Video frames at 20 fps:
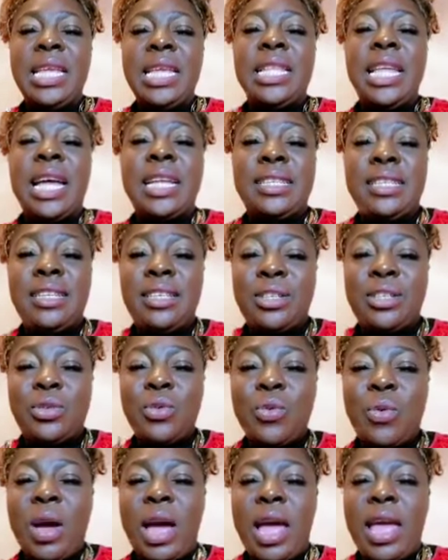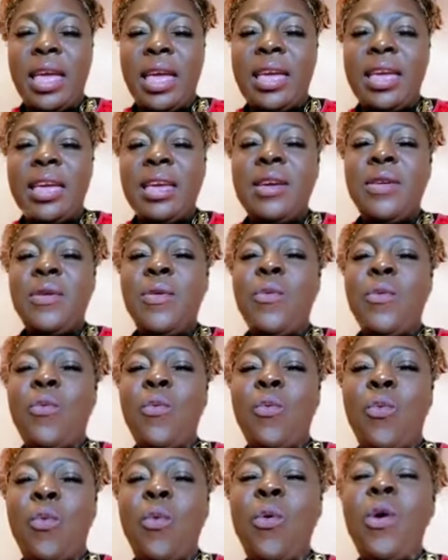That is why.
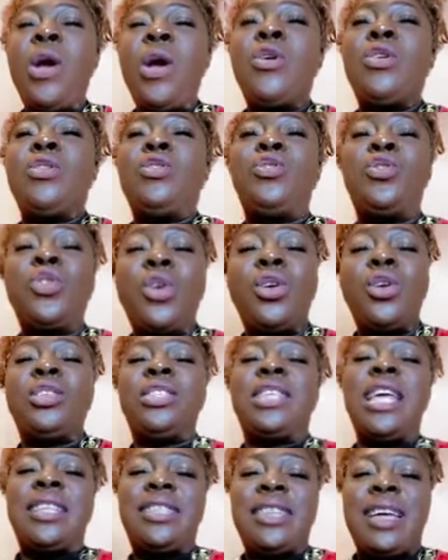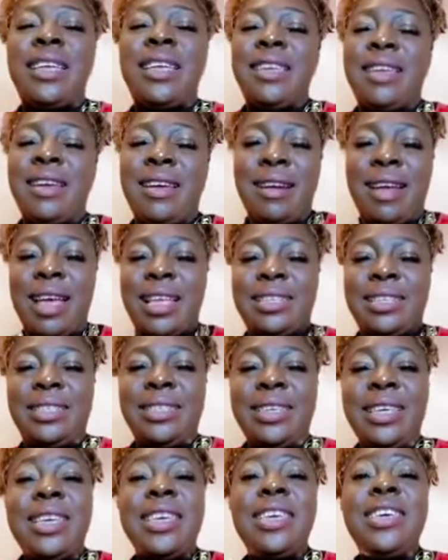Well, those that are in Christ,
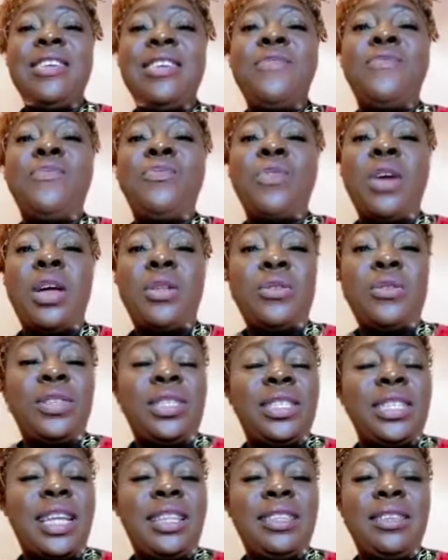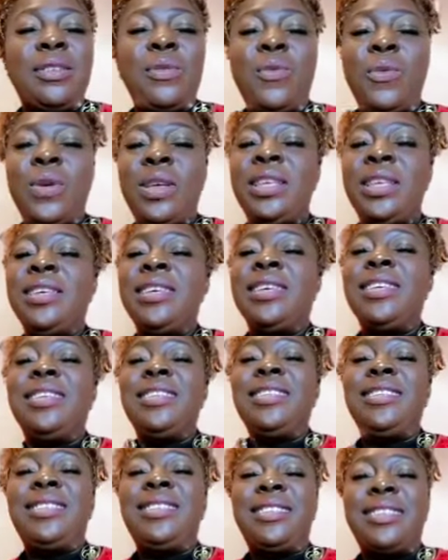if you are not standing well,
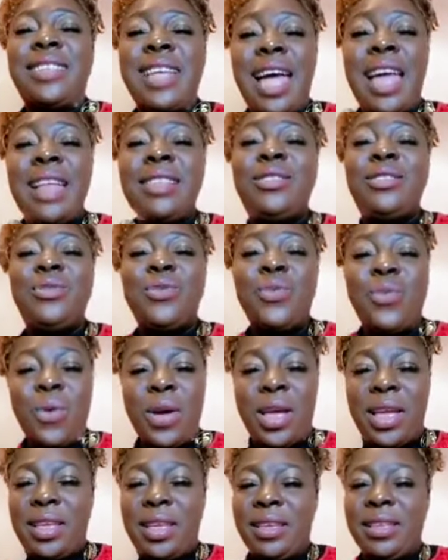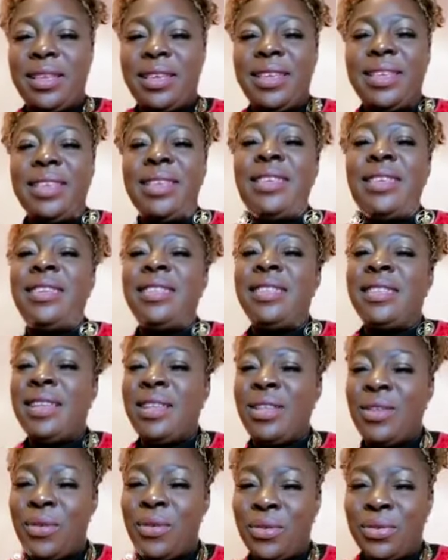stand well in the
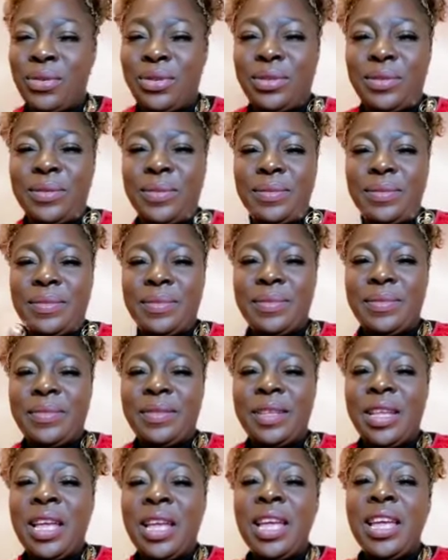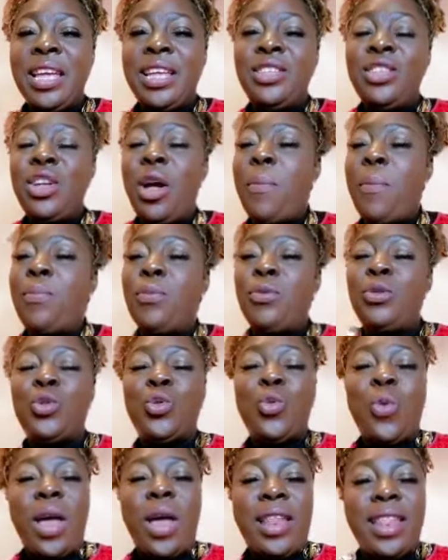Lord. Don't
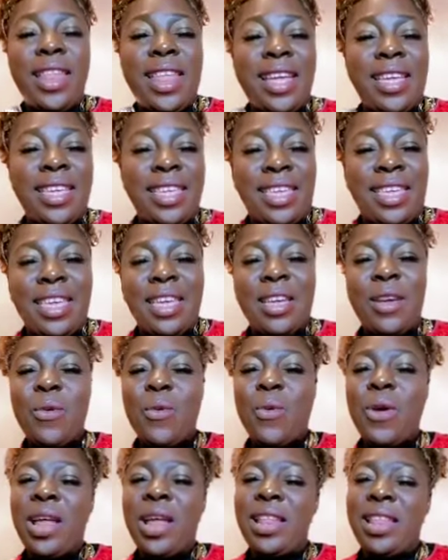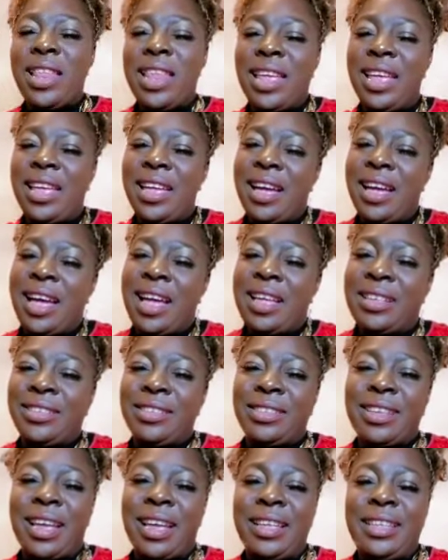put one leg here, one leg
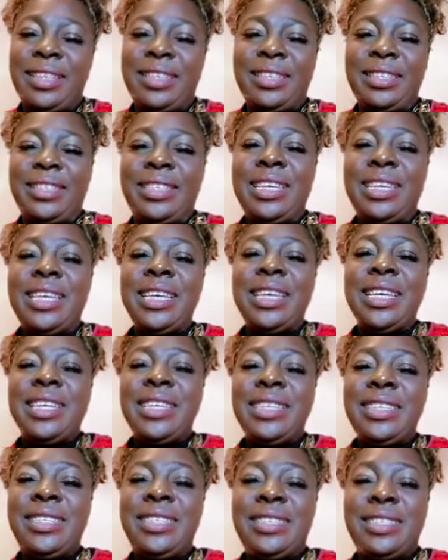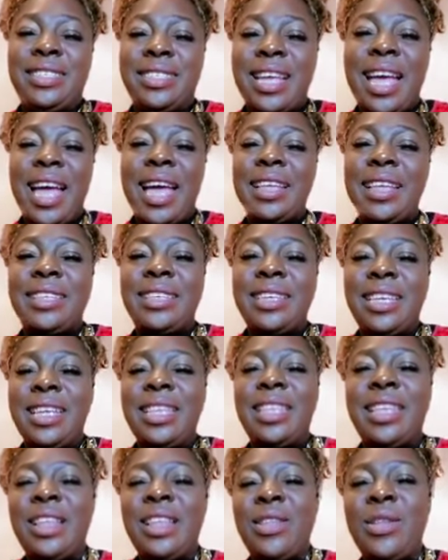outside. Stand
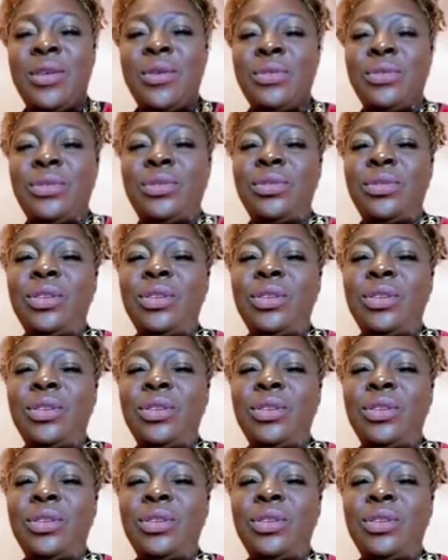in the Lord.